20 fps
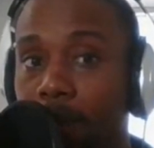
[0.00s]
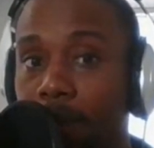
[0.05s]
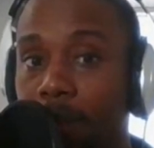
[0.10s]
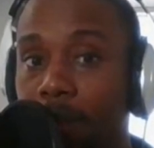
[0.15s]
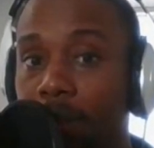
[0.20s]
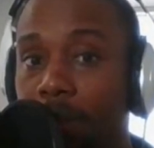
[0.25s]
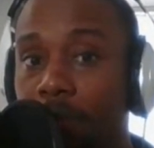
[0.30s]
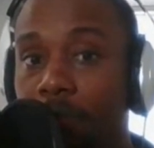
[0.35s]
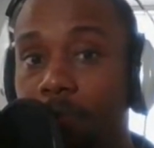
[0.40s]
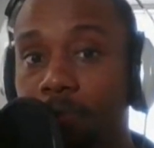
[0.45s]

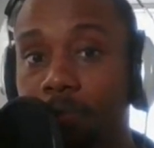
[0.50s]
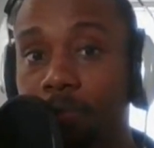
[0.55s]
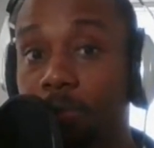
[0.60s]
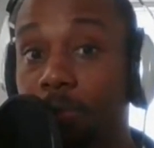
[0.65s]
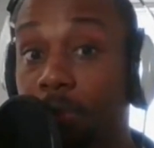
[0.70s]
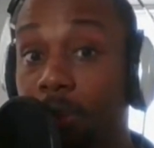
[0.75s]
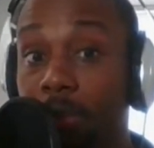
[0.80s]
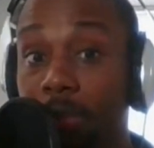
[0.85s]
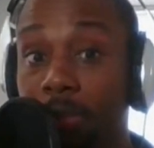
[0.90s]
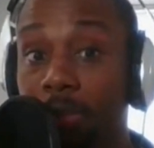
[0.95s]
I'm
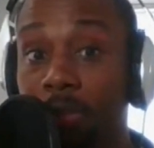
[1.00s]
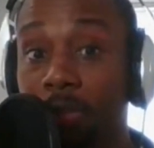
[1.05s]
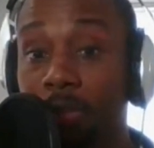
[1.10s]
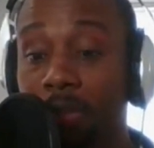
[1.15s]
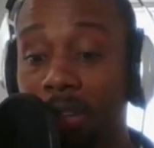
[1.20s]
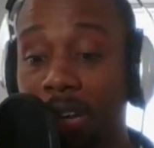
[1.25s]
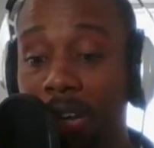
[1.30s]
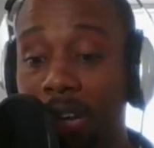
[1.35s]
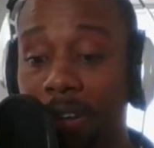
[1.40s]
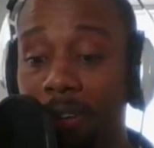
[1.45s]
pretty sure
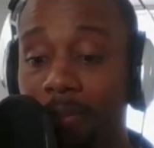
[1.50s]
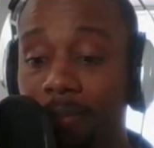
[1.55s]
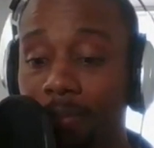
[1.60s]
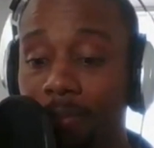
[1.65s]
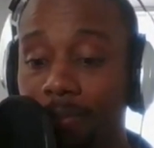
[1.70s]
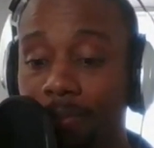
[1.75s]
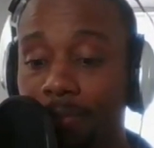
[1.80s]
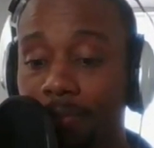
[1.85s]
you can't.